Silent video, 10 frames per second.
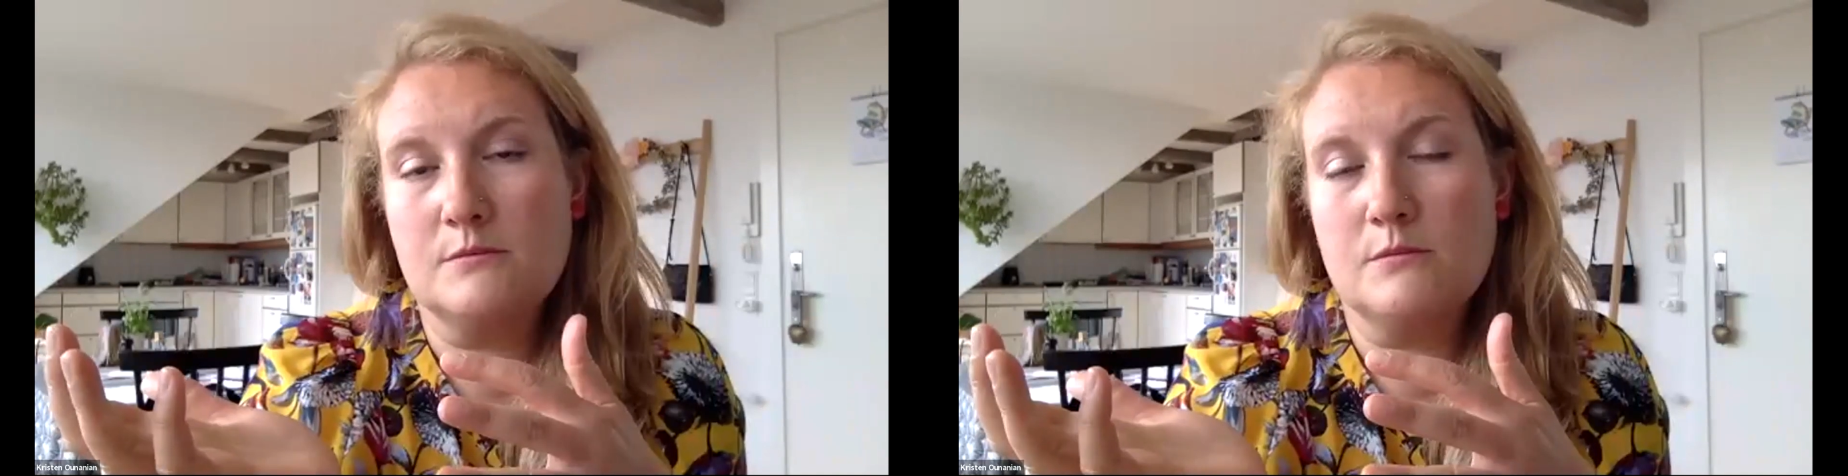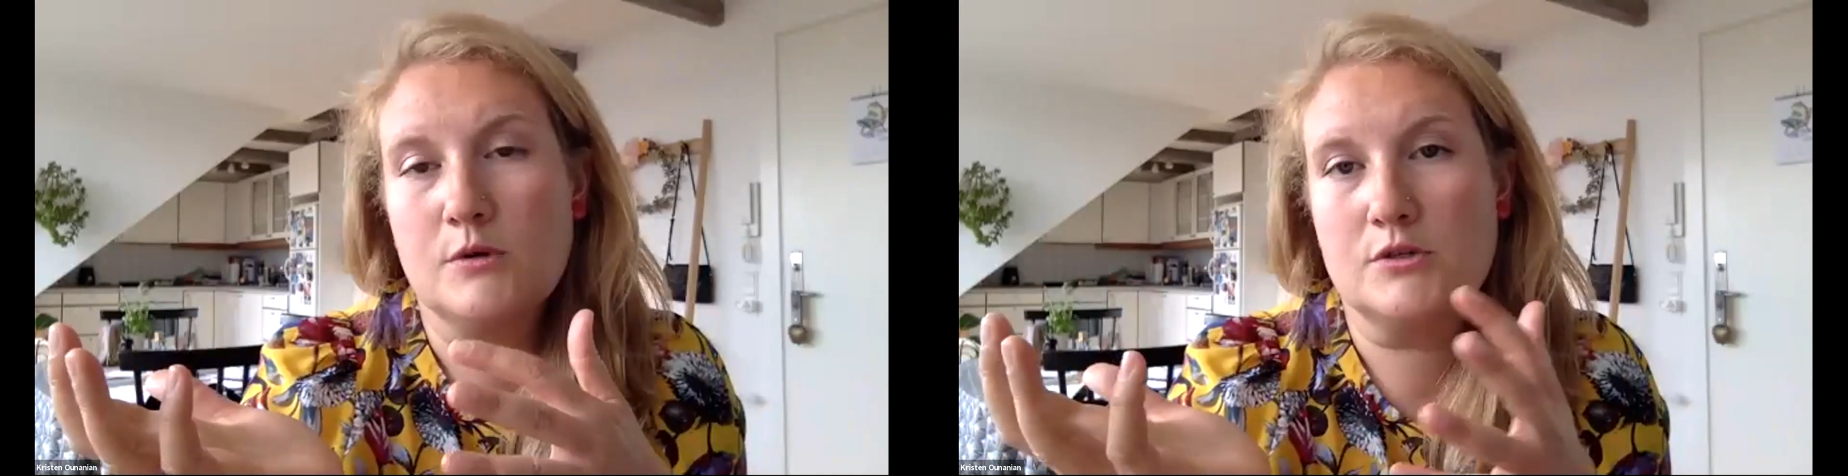
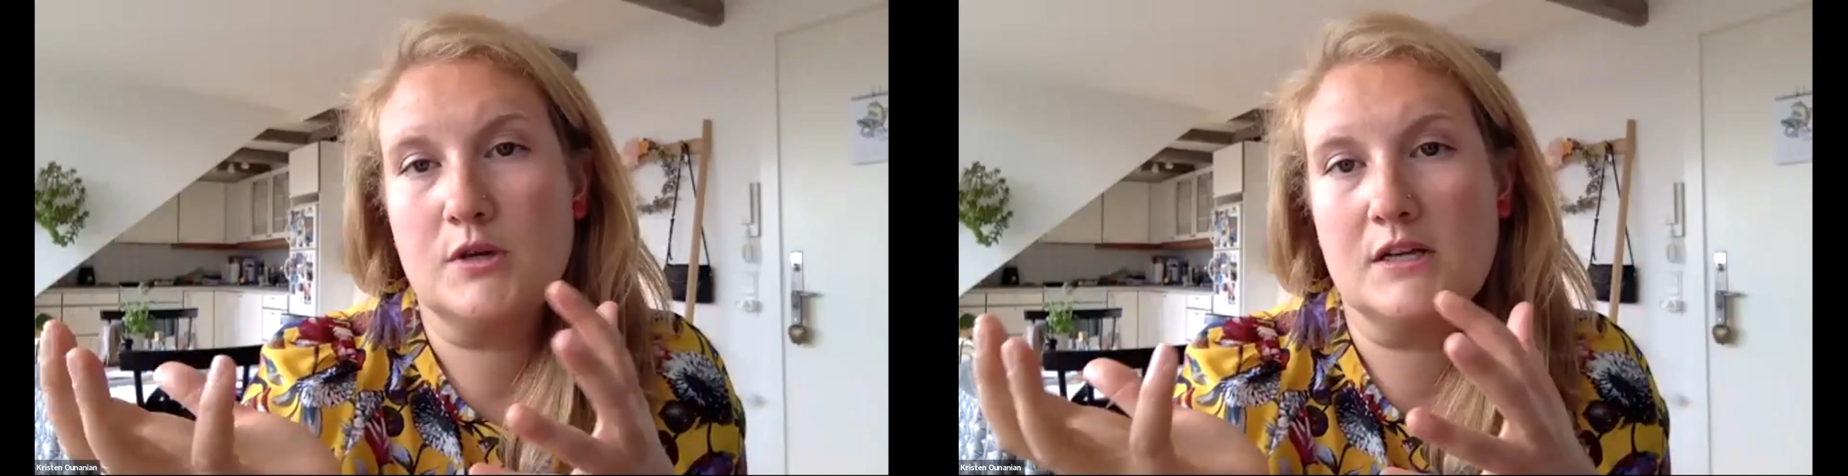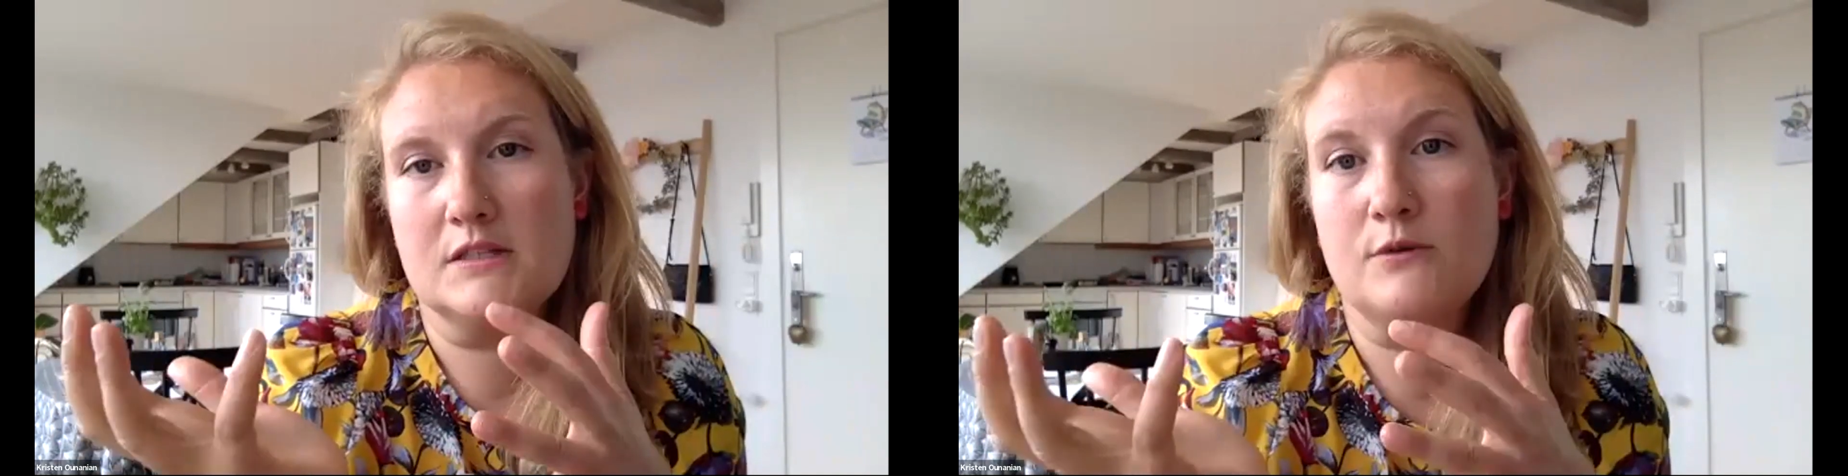more
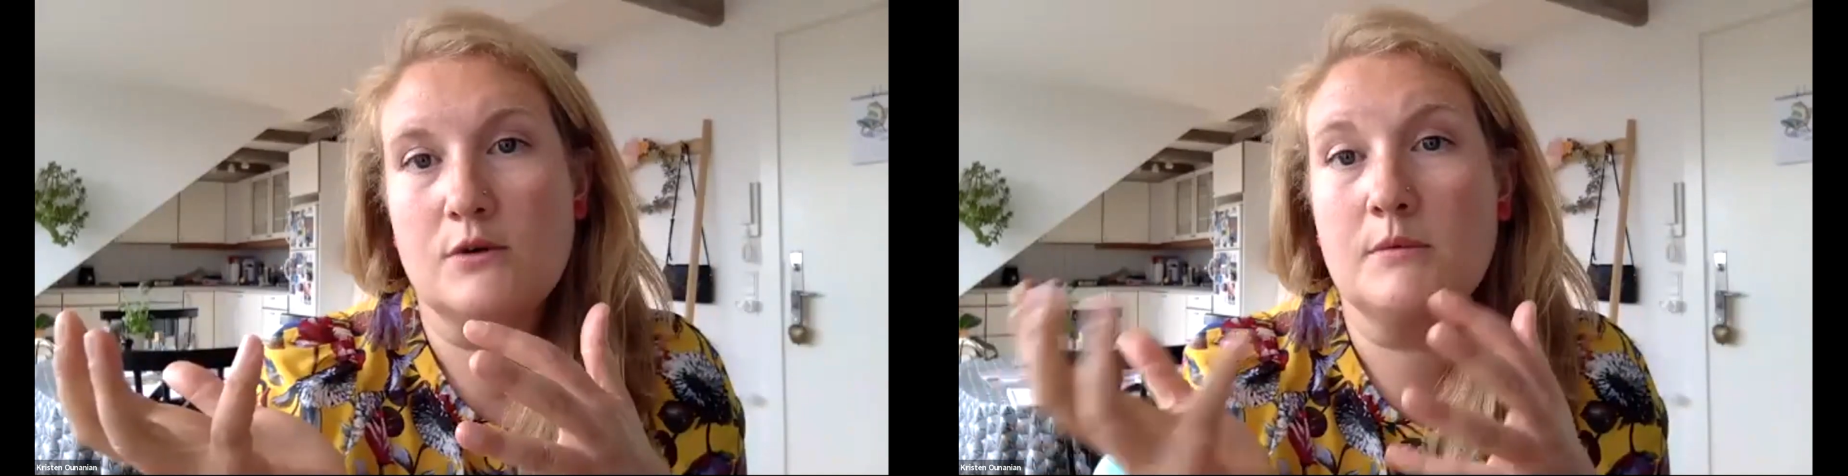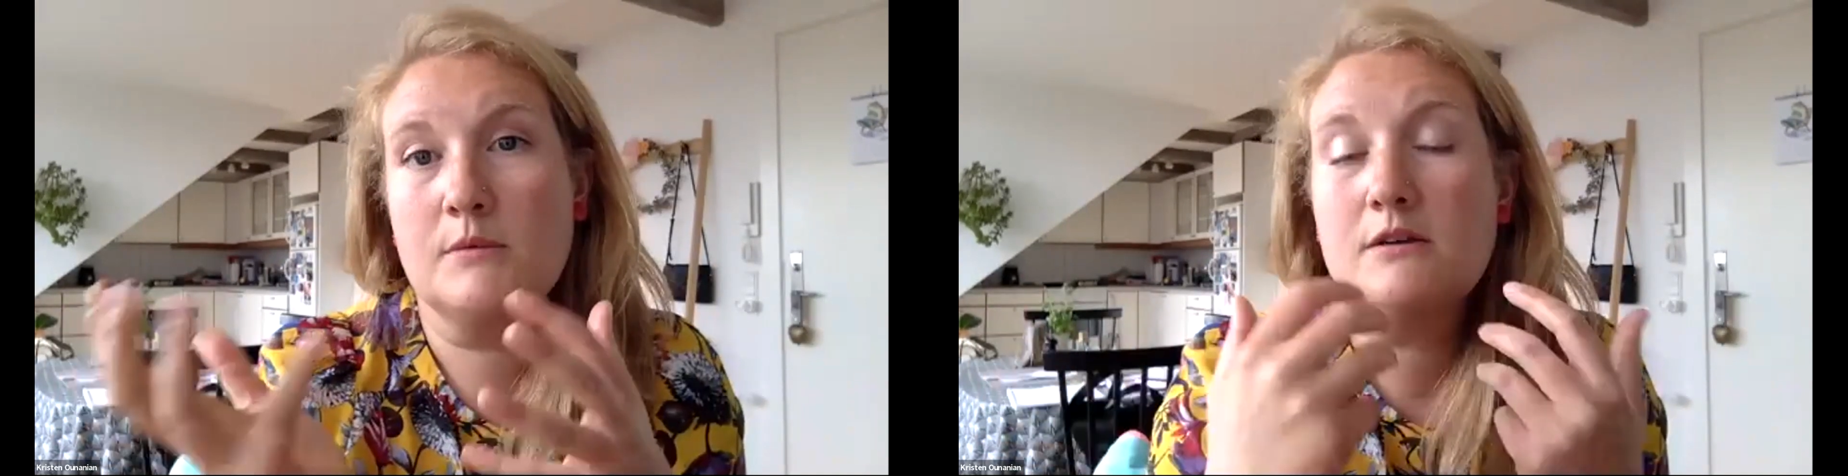
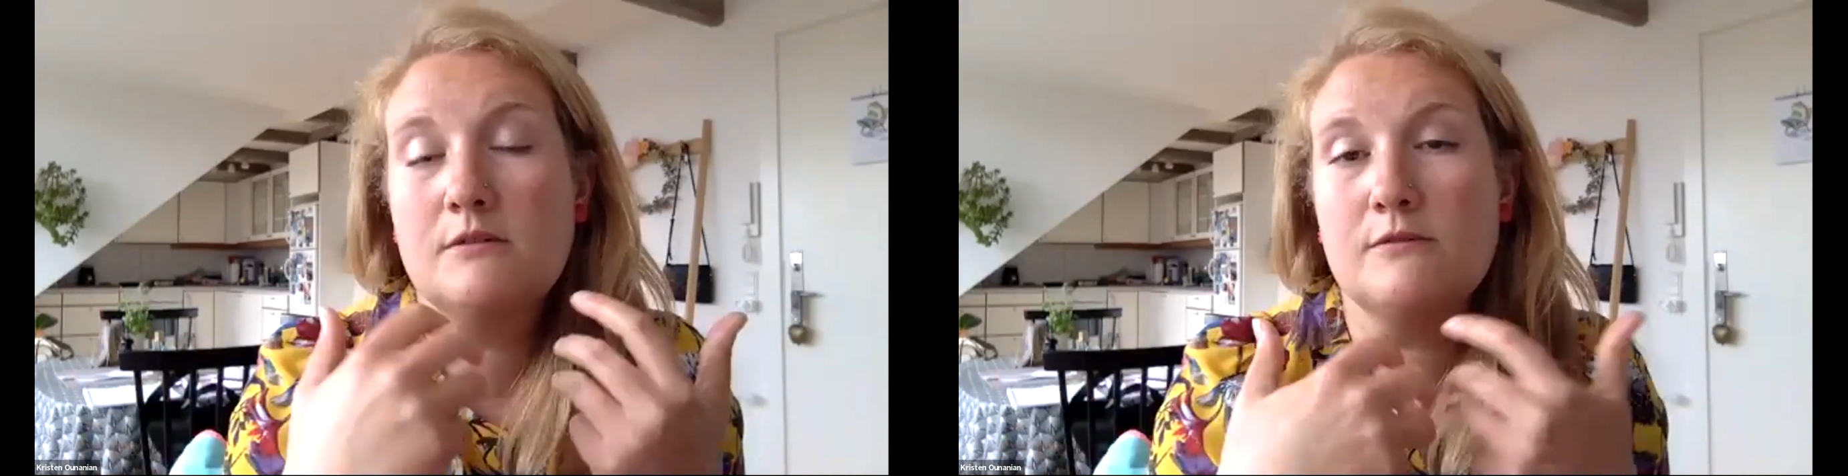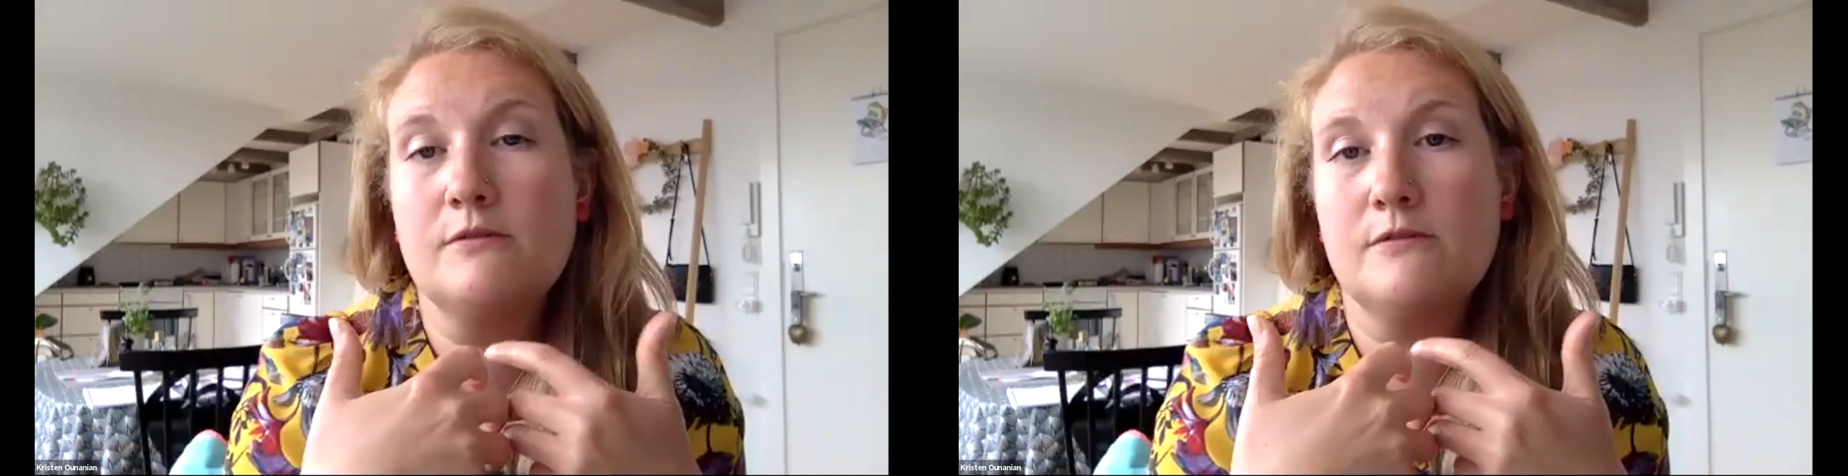
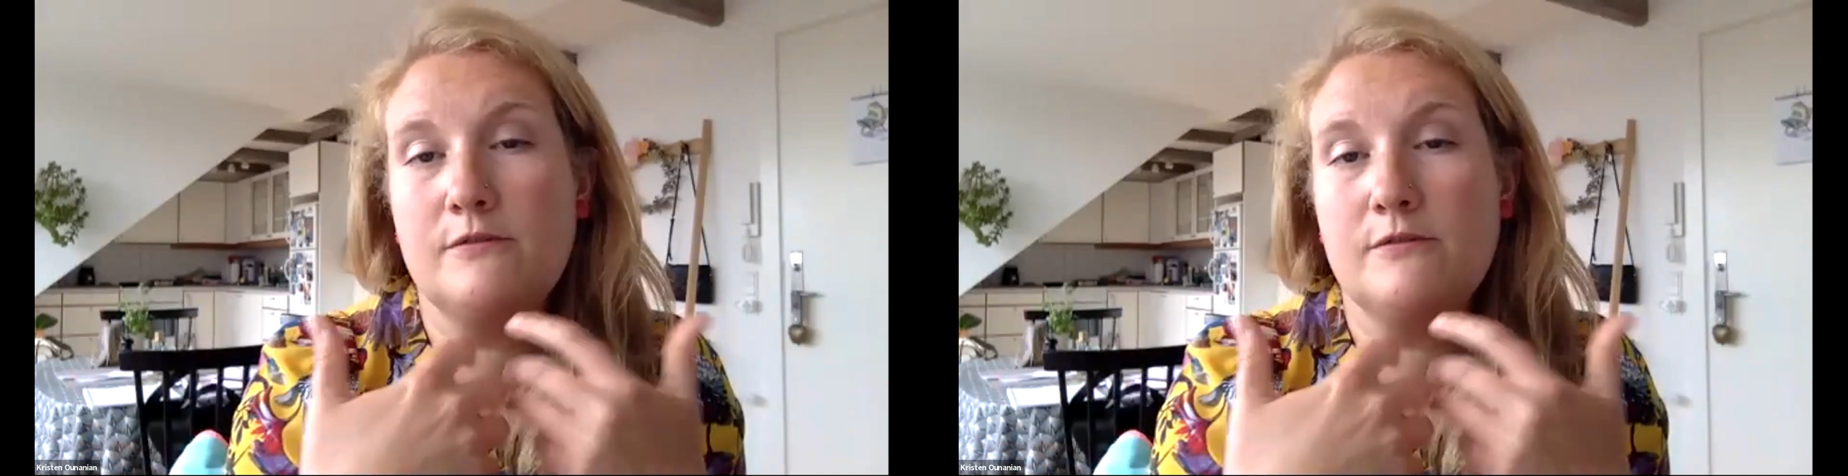transformative